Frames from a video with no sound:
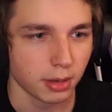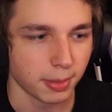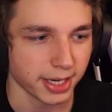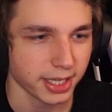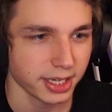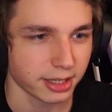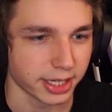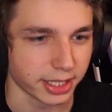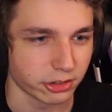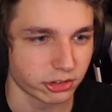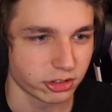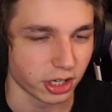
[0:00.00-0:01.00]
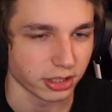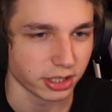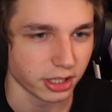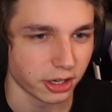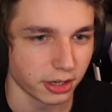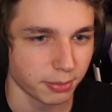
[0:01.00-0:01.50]
I getting like
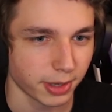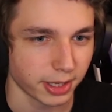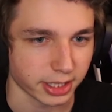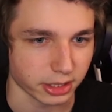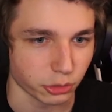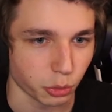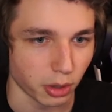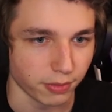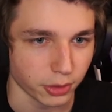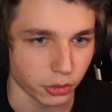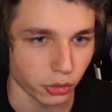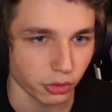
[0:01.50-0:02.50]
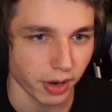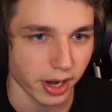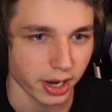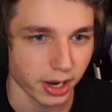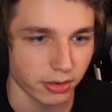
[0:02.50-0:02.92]
stunted on by like a 12-year-old right now?